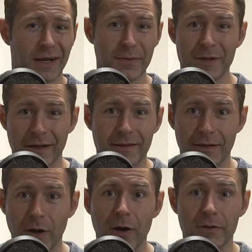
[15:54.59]
I mean, I
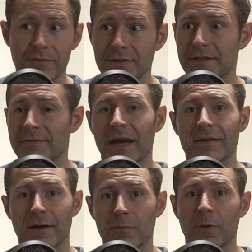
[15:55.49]
think all of us have had
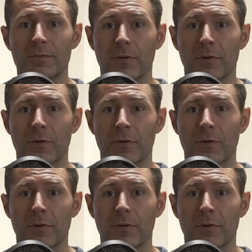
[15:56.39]
that at one